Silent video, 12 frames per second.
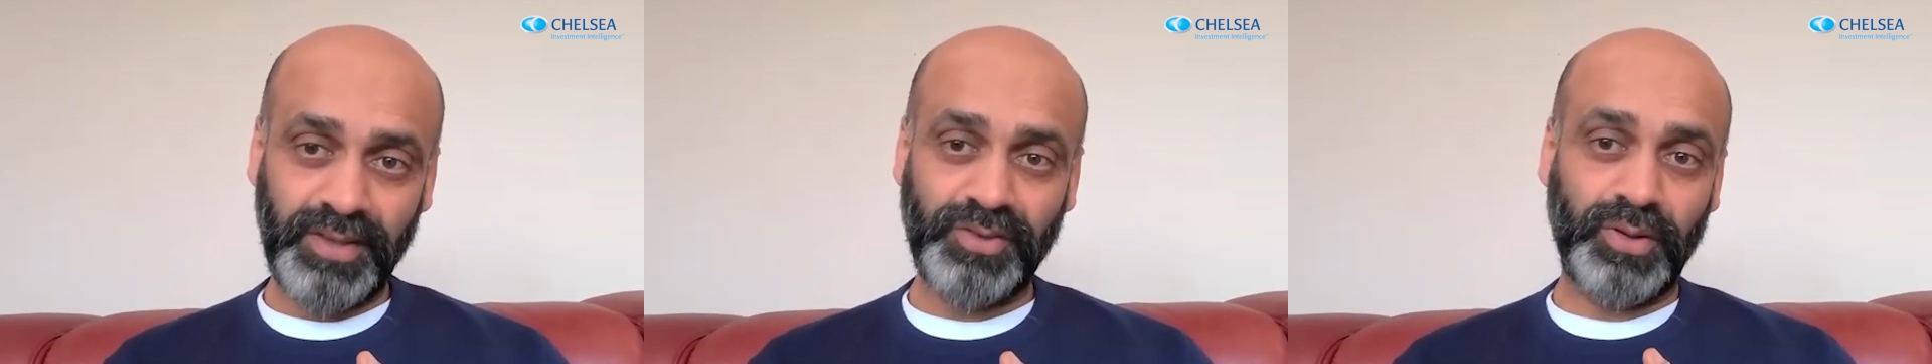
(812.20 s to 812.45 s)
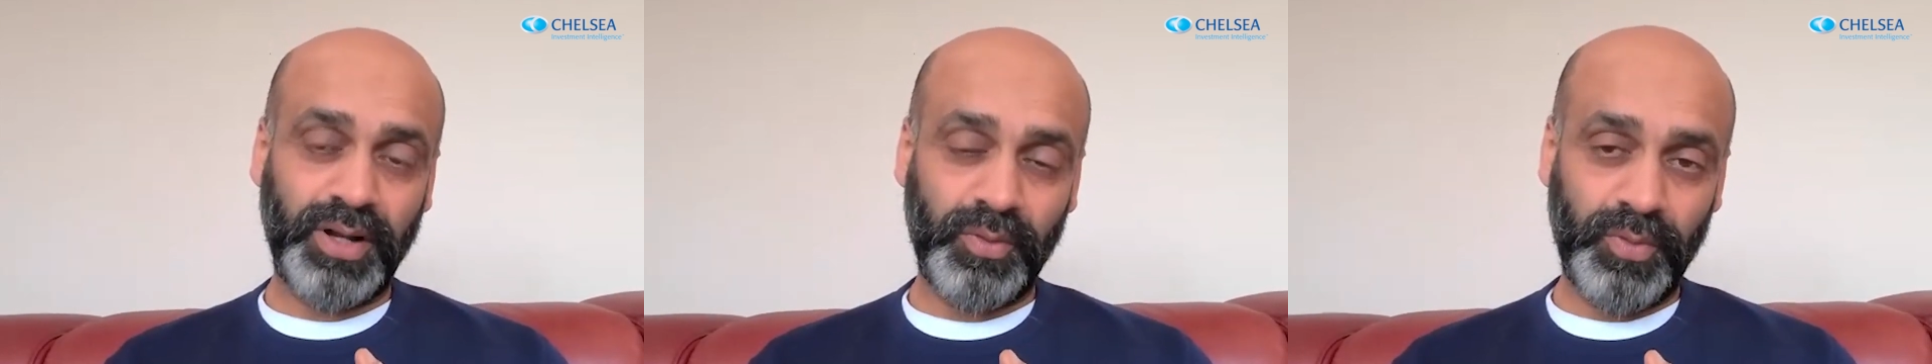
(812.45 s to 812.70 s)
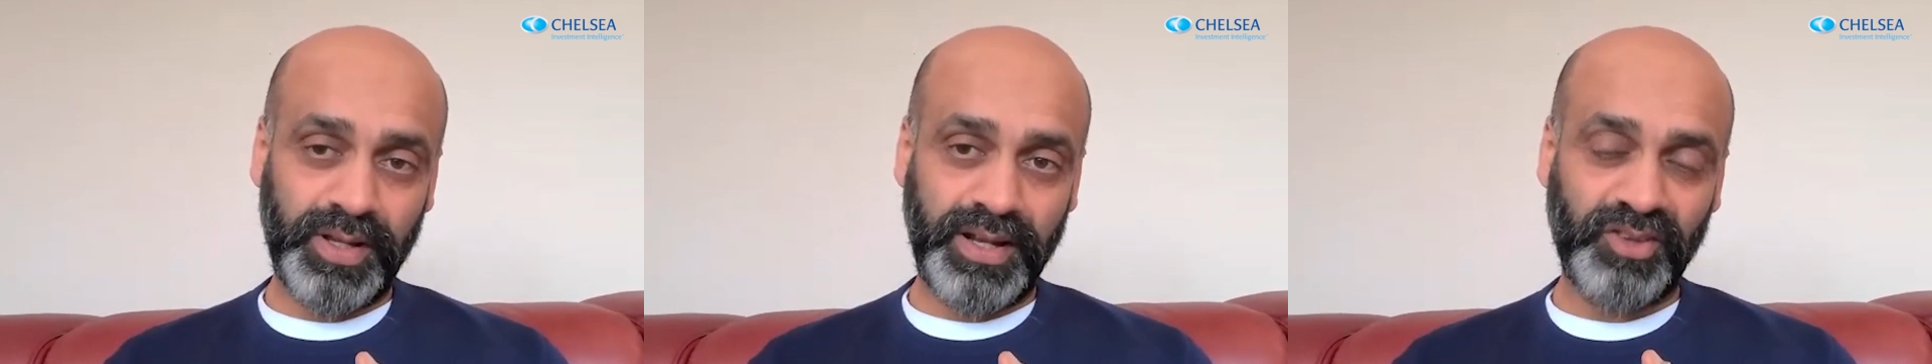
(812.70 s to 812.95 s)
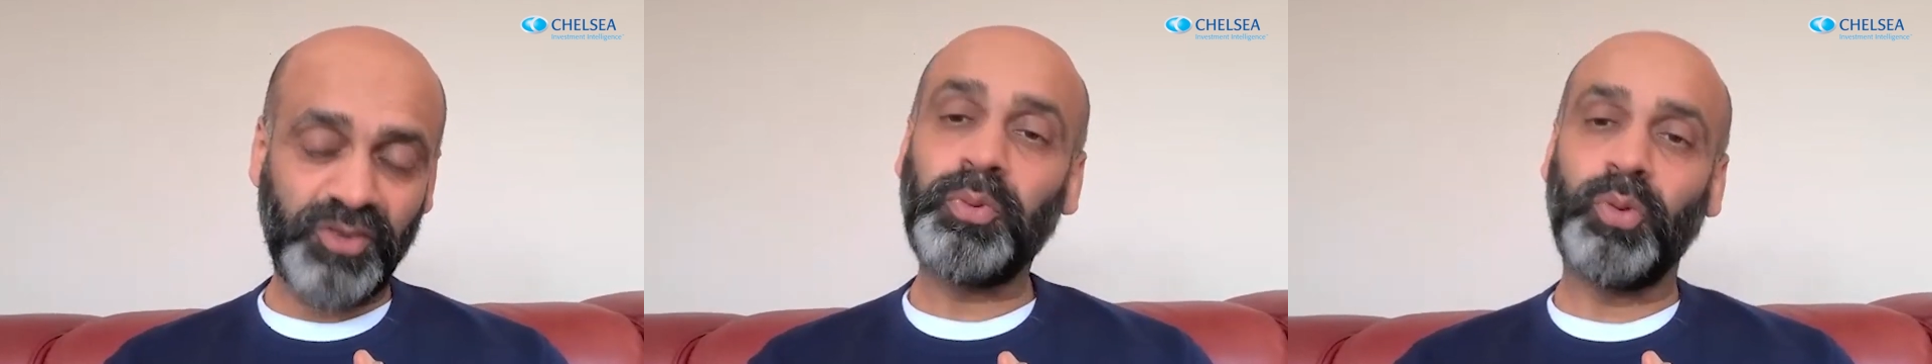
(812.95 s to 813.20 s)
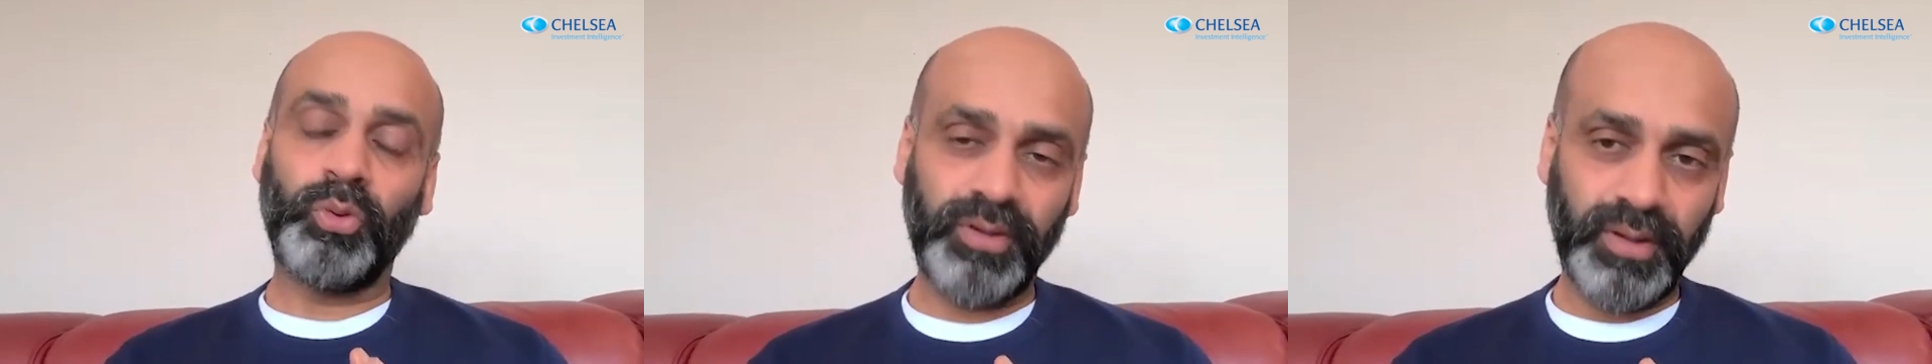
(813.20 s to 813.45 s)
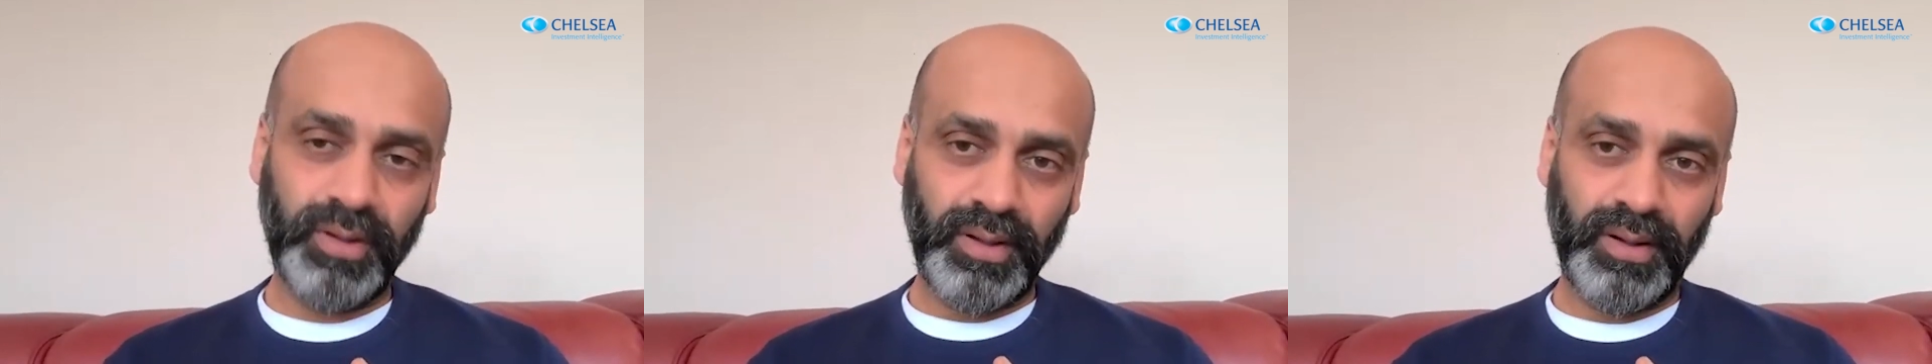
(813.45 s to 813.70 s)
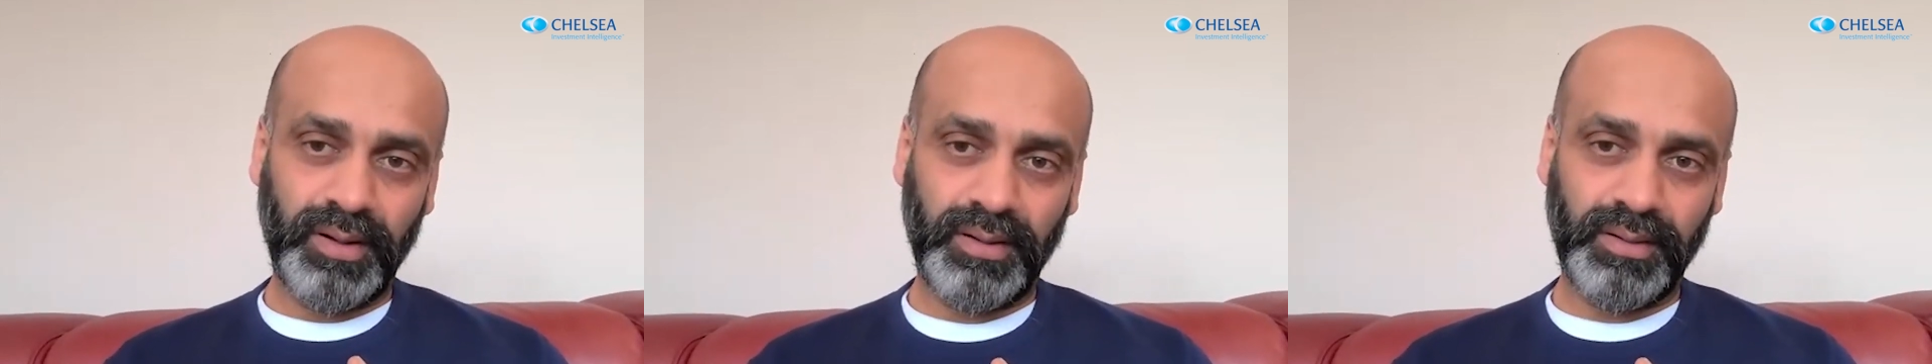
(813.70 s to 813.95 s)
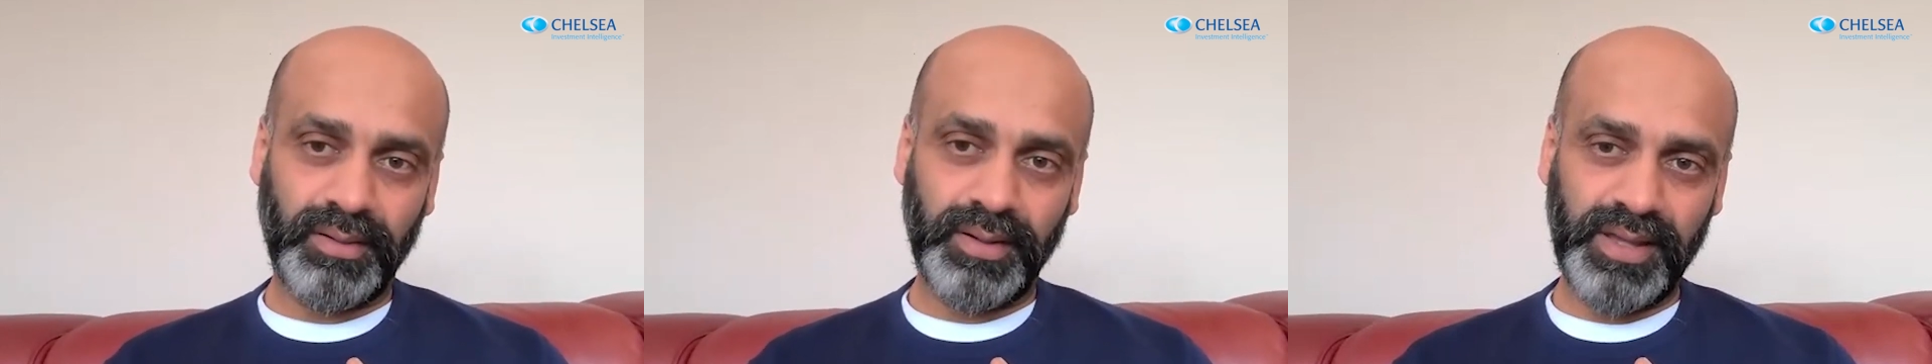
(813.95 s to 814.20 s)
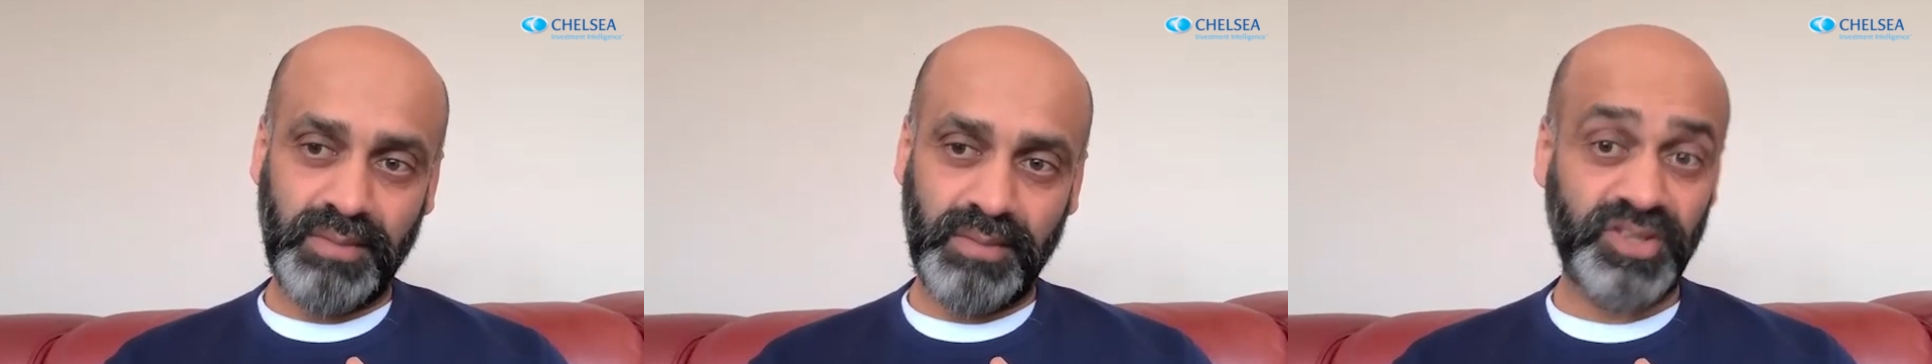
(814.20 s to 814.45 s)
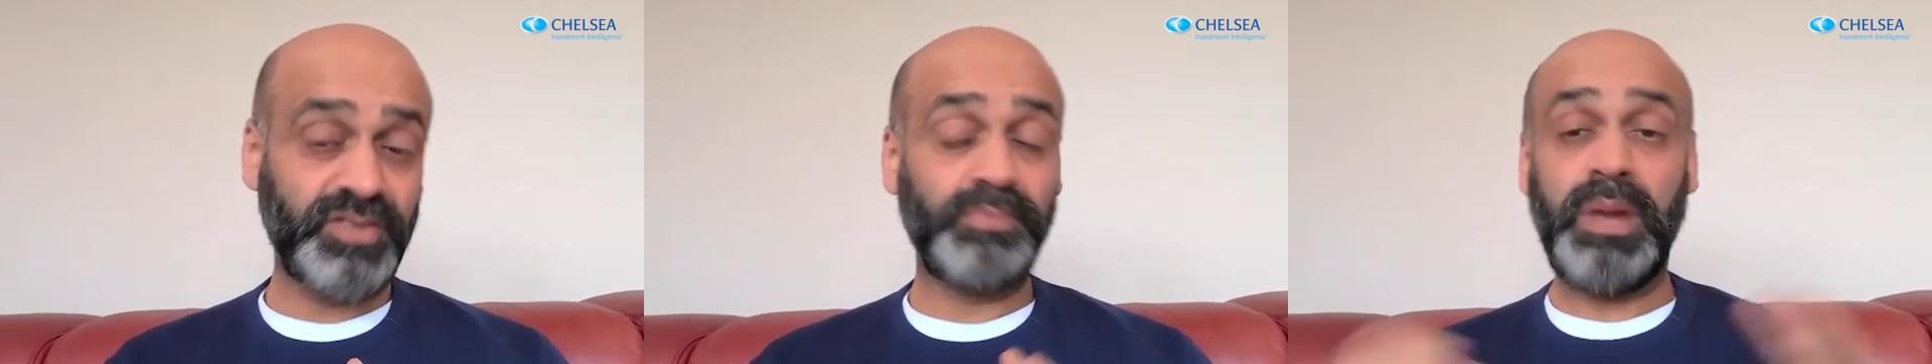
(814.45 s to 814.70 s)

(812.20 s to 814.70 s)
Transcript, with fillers: It's not like we can export our uh, emissions.